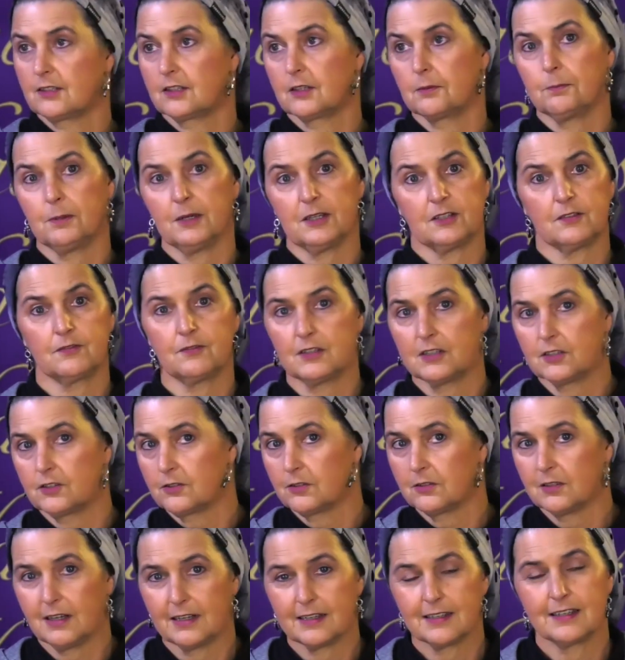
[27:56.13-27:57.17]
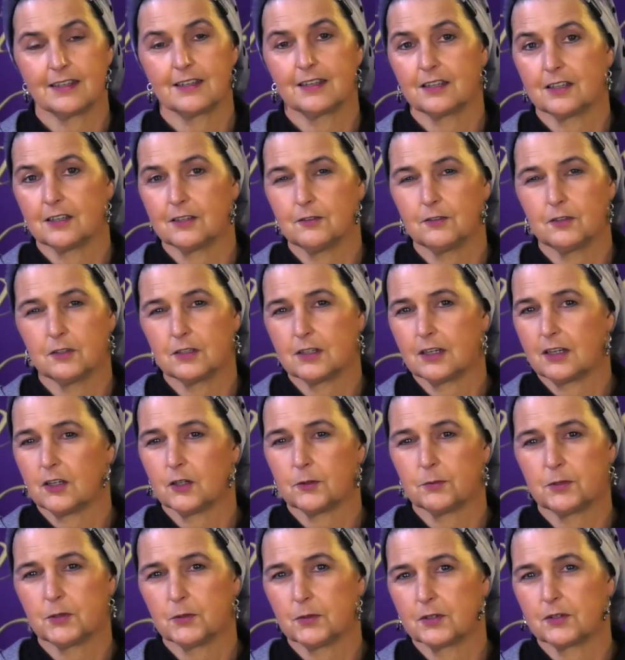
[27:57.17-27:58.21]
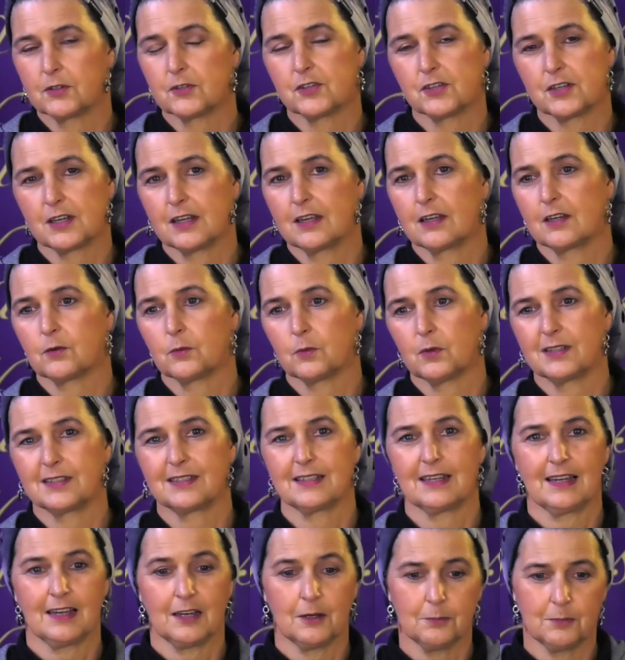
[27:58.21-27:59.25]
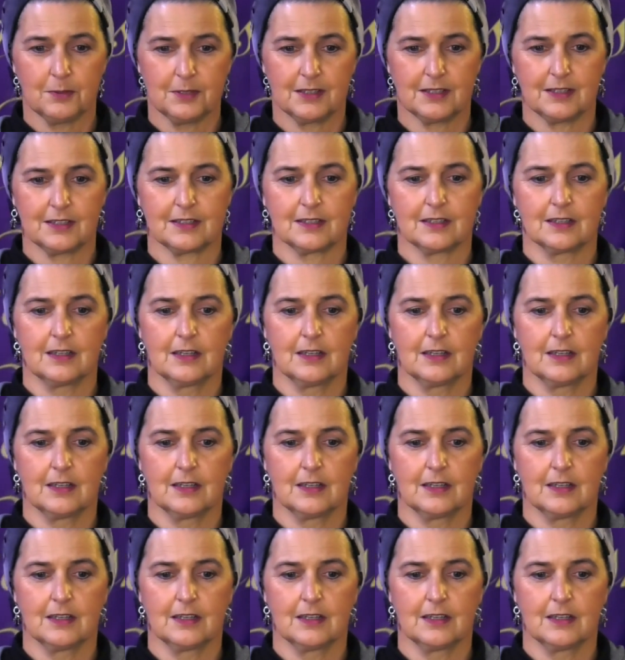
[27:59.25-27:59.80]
the best visual I can give you to help you understand what's happening.